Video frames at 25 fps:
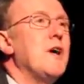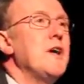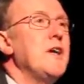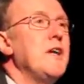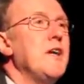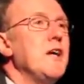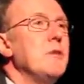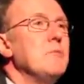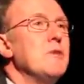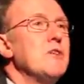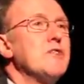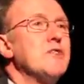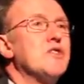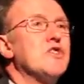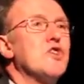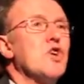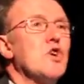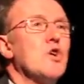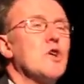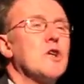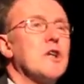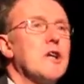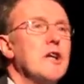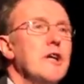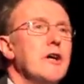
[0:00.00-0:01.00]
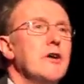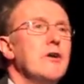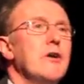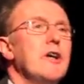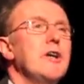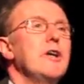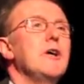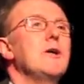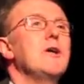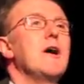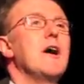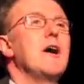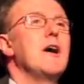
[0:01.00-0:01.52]
My name is Joe
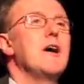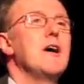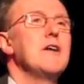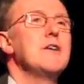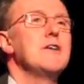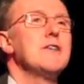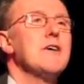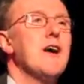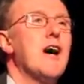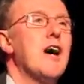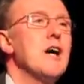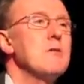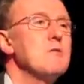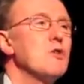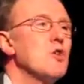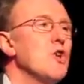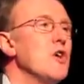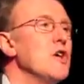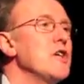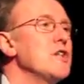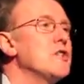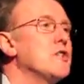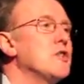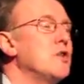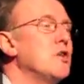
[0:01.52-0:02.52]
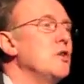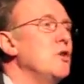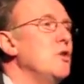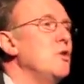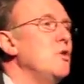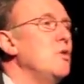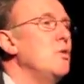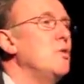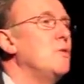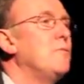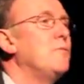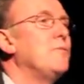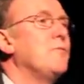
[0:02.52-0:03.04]
Cleary, and I'm going
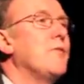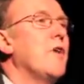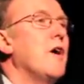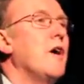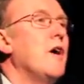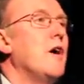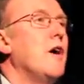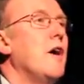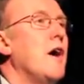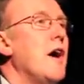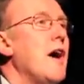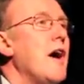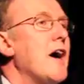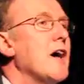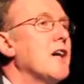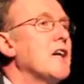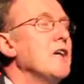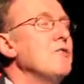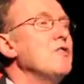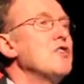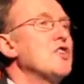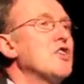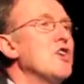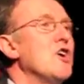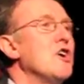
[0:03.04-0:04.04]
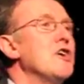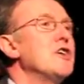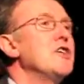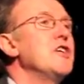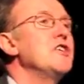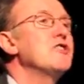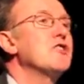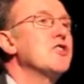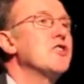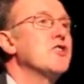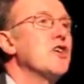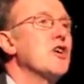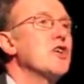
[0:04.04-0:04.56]
to give a
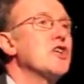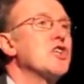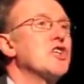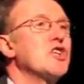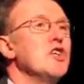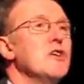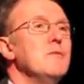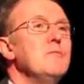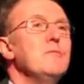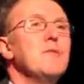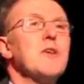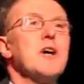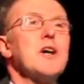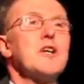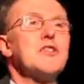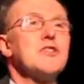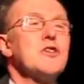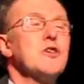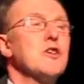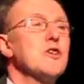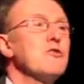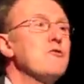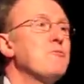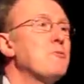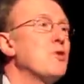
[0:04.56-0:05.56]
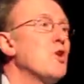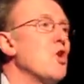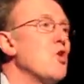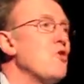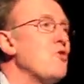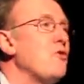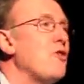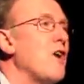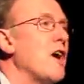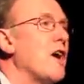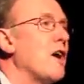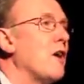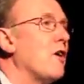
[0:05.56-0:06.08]
short introduction, a sort of
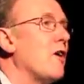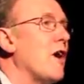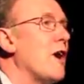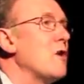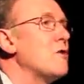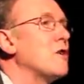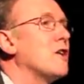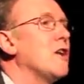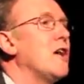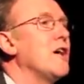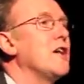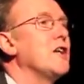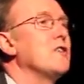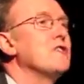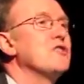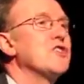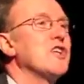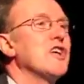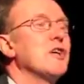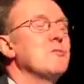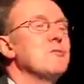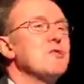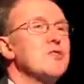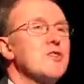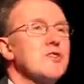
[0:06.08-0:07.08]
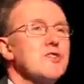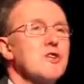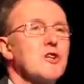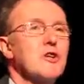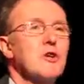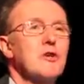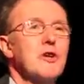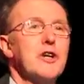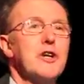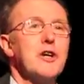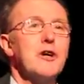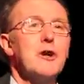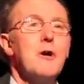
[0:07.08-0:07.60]
profile or outline of Seamus's
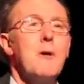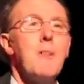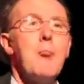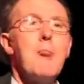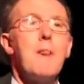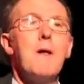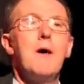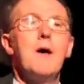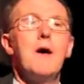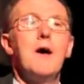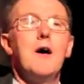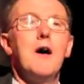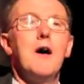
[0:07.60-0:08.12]
career